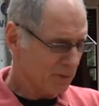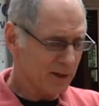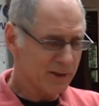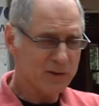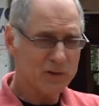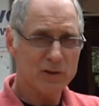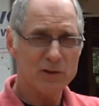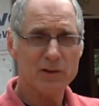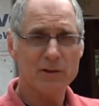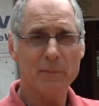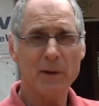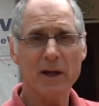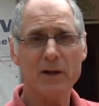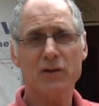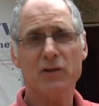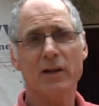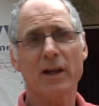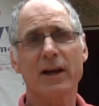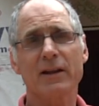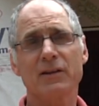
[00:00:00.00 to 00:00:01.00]
But just
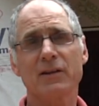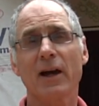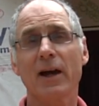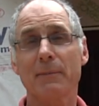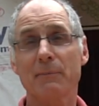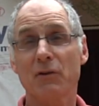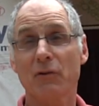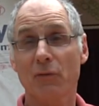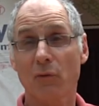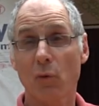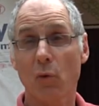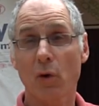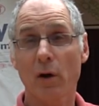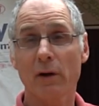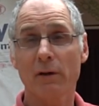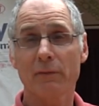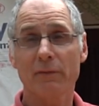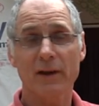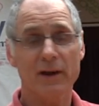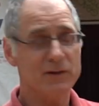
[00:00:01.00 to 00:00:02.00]
imagine that times
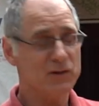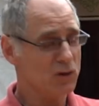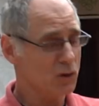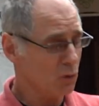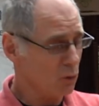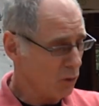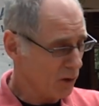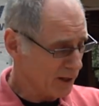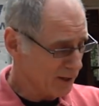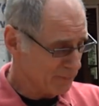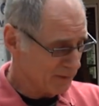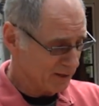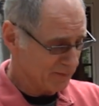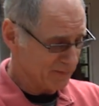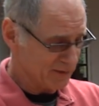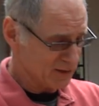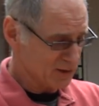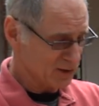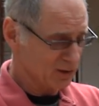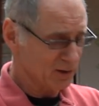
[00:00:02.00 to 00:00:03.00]
4. That's quite a
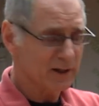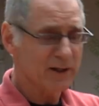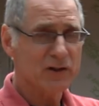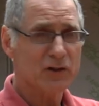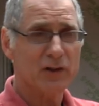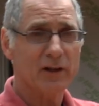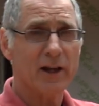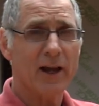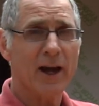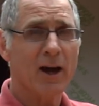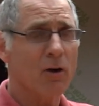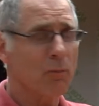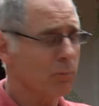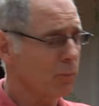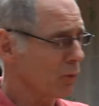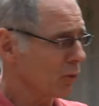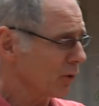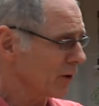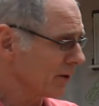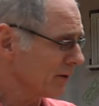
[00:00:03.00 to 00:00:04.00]
bit of insulation
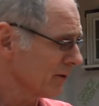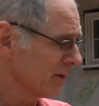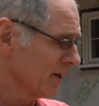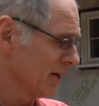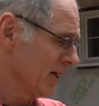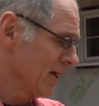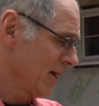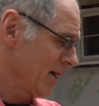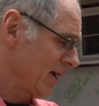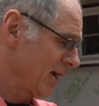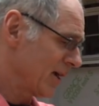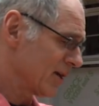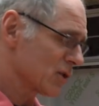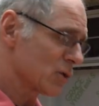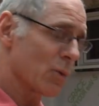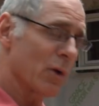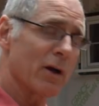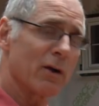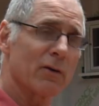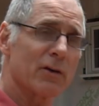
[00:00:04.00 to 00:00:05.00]
outboard,
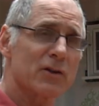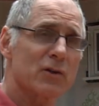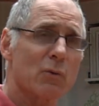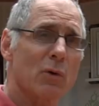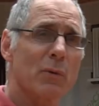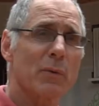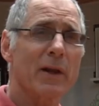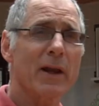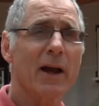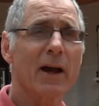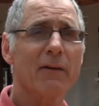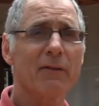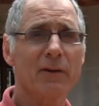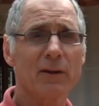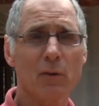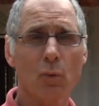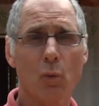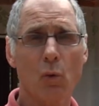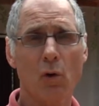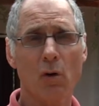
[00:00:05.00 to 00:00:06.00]
as well as what we
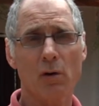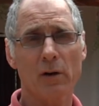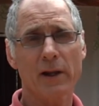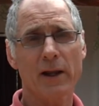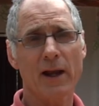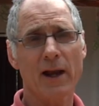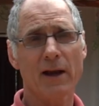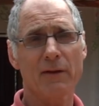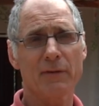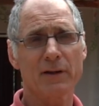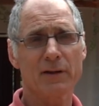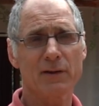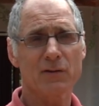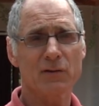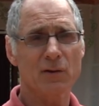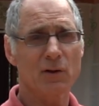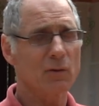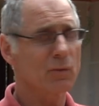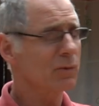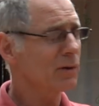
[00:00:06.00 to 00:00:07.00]
have in the wall
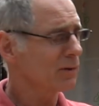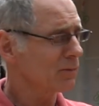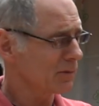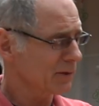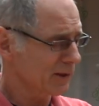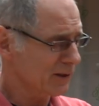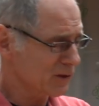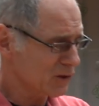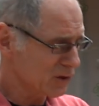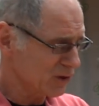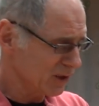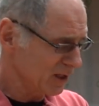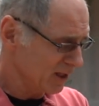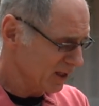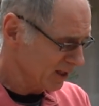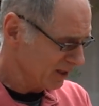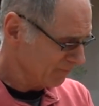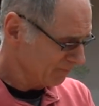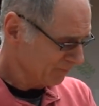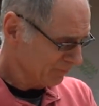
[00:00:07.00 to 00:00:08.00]
cavity. So we're
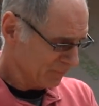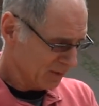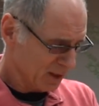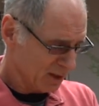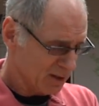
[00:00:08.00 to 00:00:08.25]
exceeding,